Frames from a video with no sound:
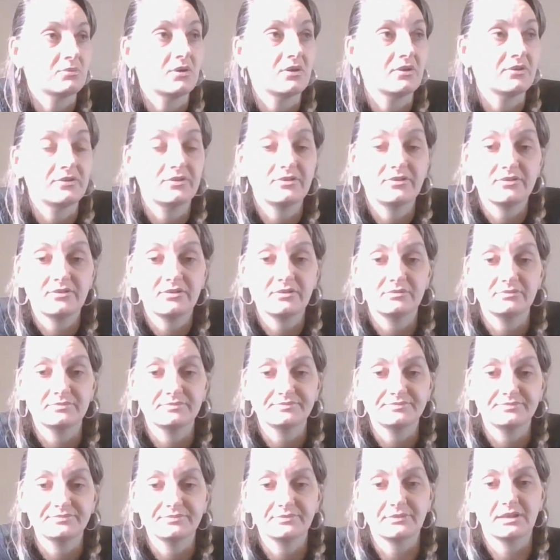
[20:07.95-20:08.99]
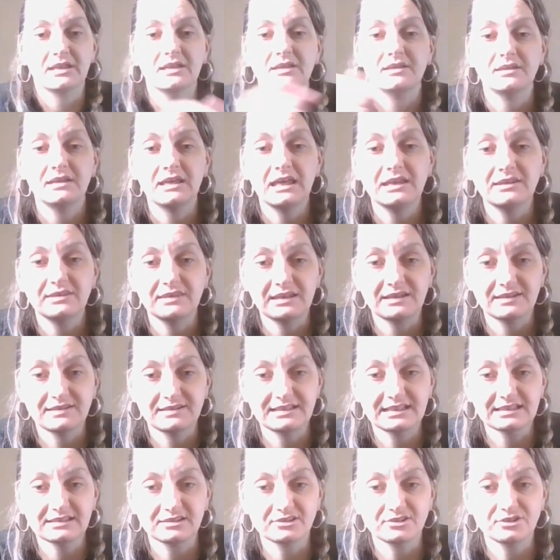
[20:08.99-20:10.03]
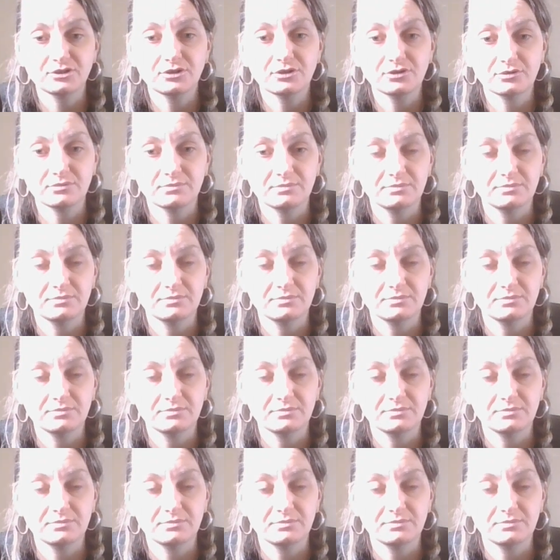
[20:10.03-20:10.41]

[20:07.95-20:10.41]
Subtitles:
was in this little